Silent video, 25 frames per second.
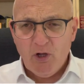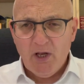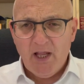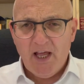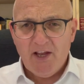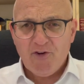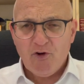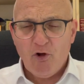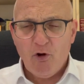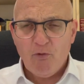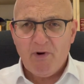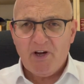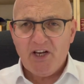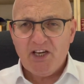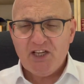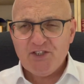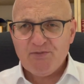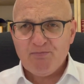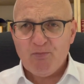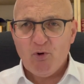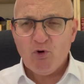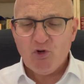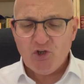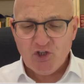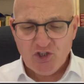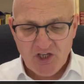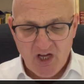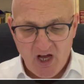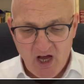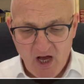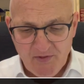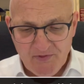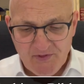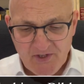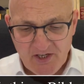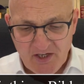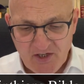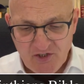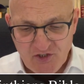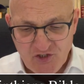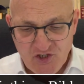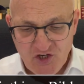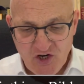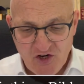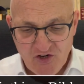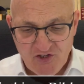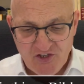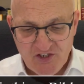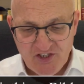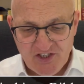had already spoken to other
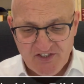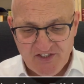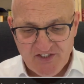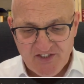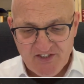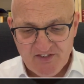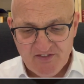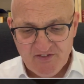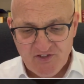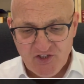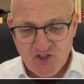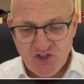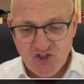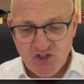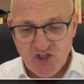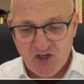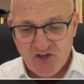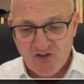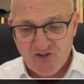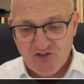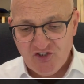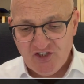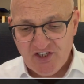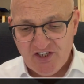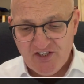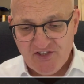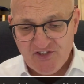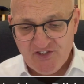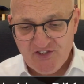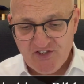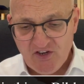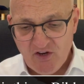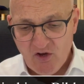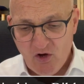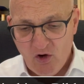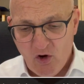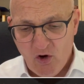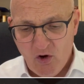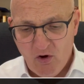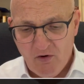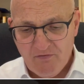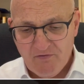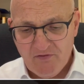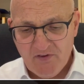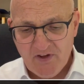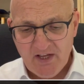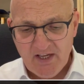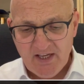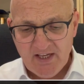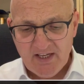churches, the churches
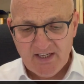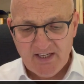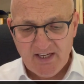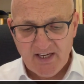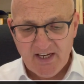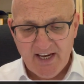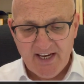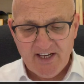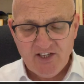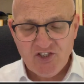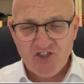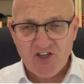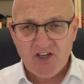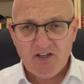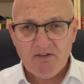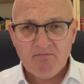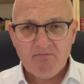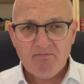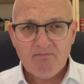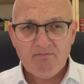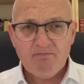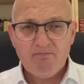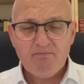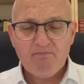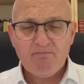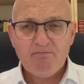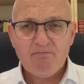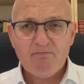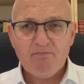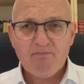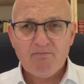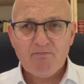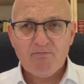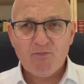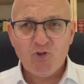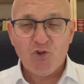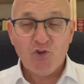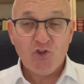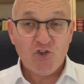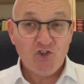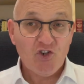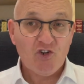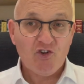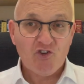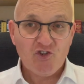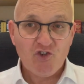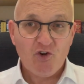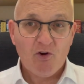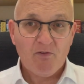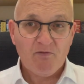of Galatia. Not the
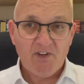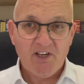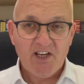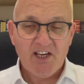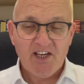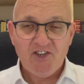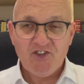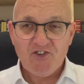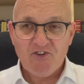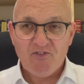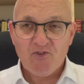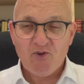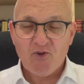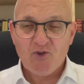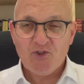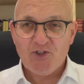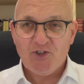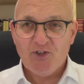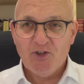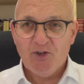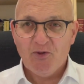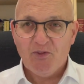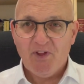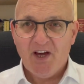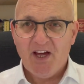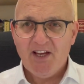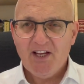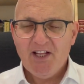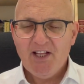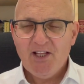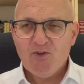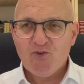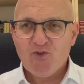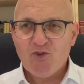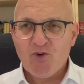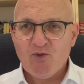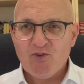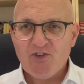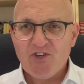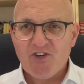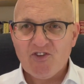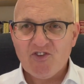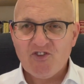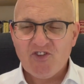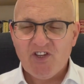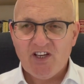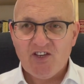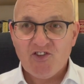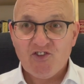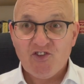church of Galatia, of course, you know that. There's no such
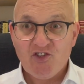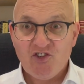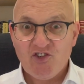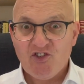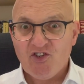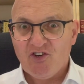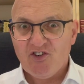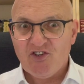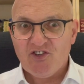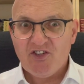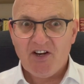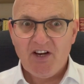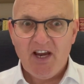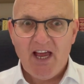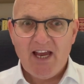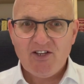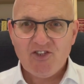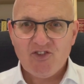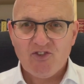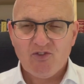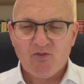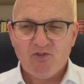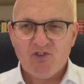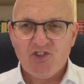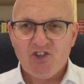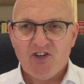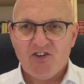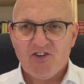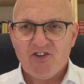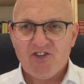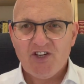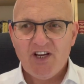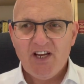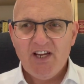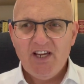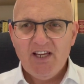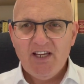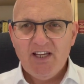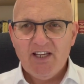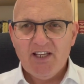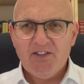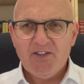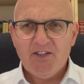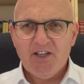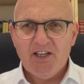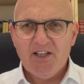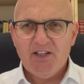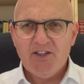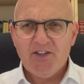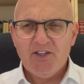thing as the church, a national church in
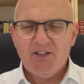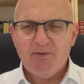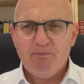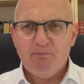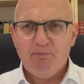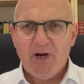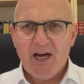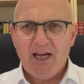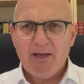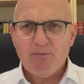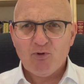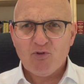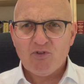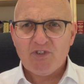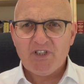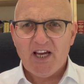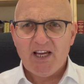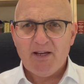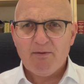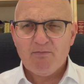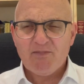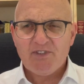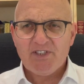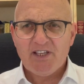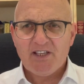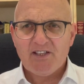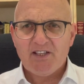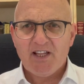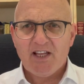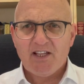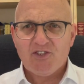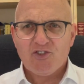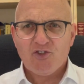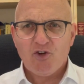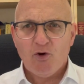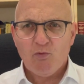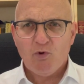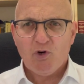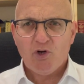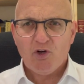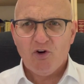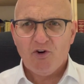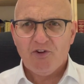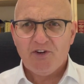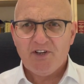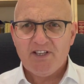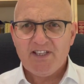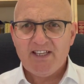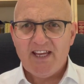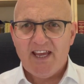the Bible times. That's not what God
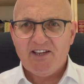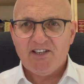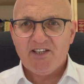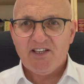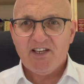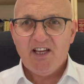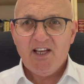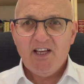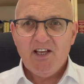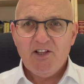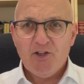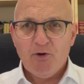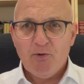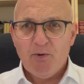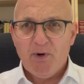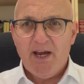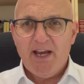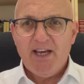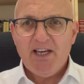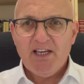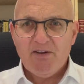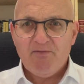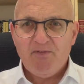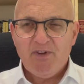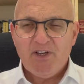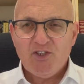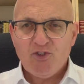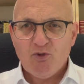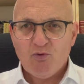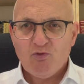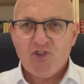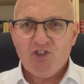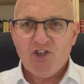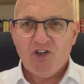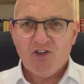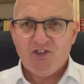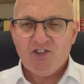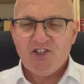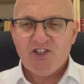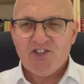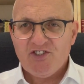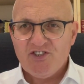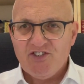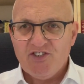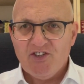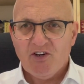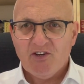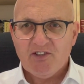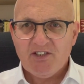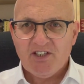intended. There were individual churches
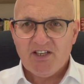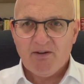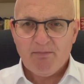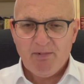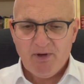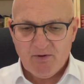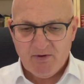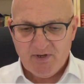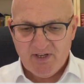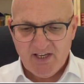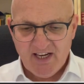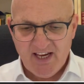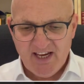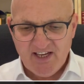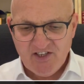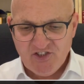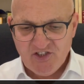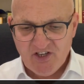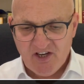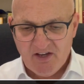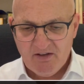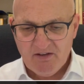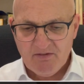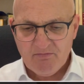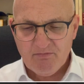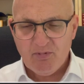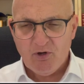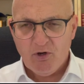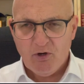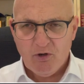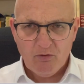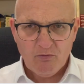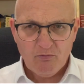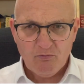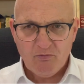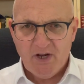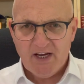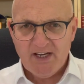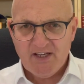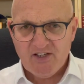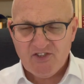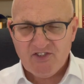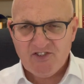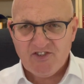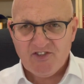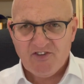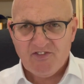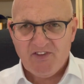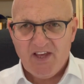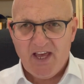dotted about Galatia. Paul writes
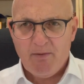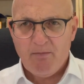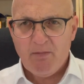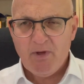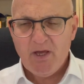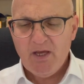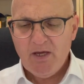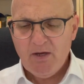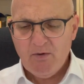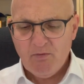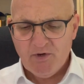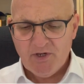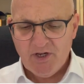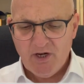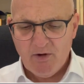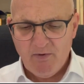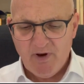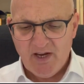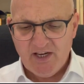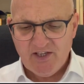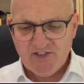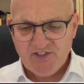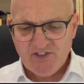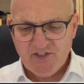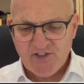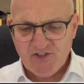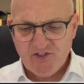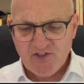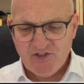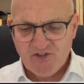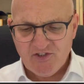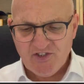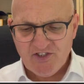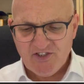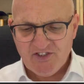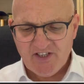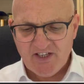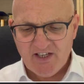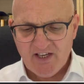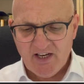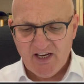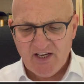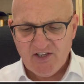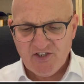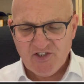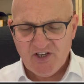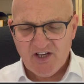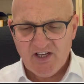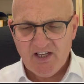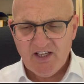to them when he writes to the churches in
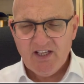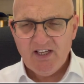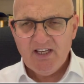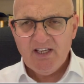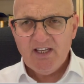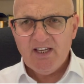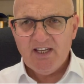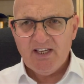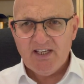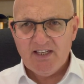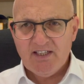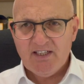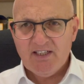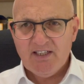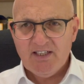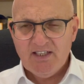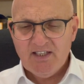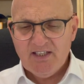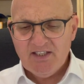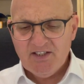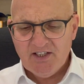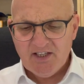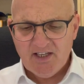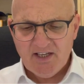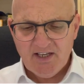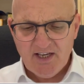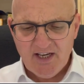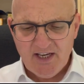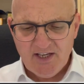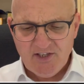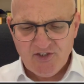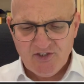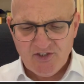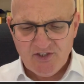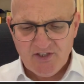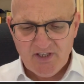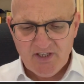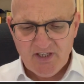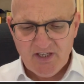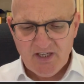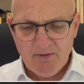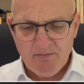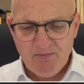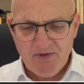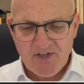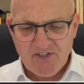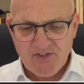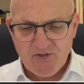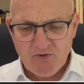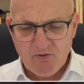Galatia in the Galatian
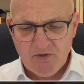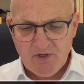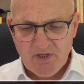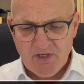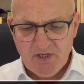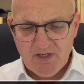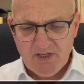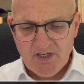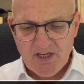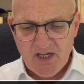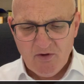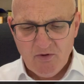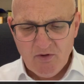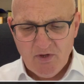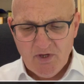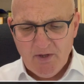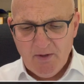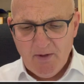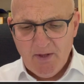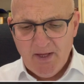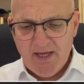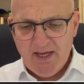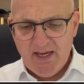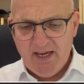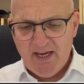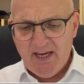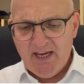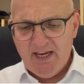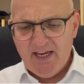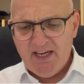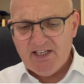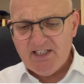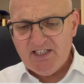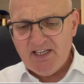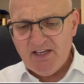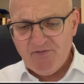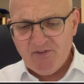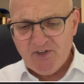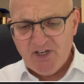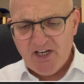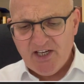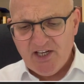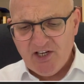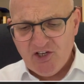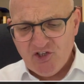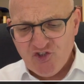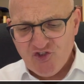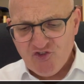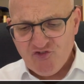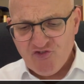epistle. Now, he had given an
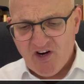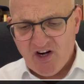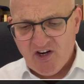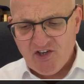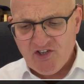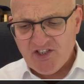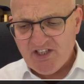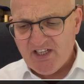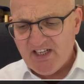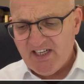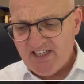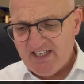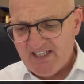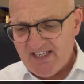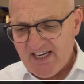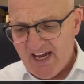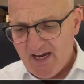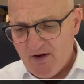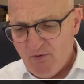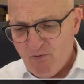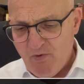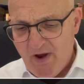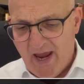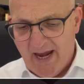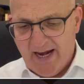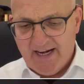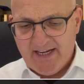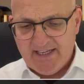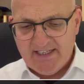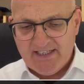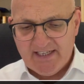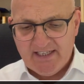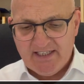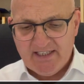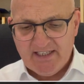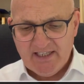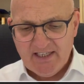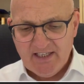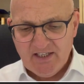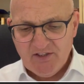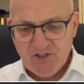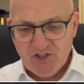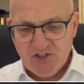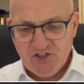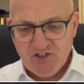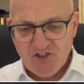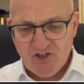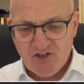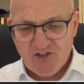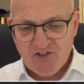instruction. He directed the
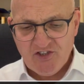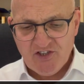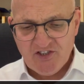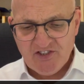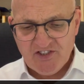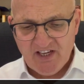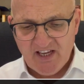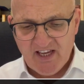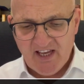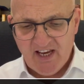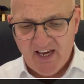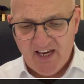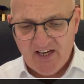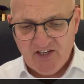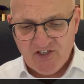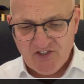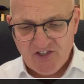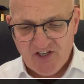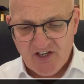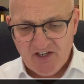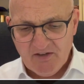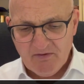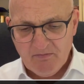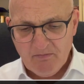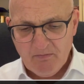churches in Galatia.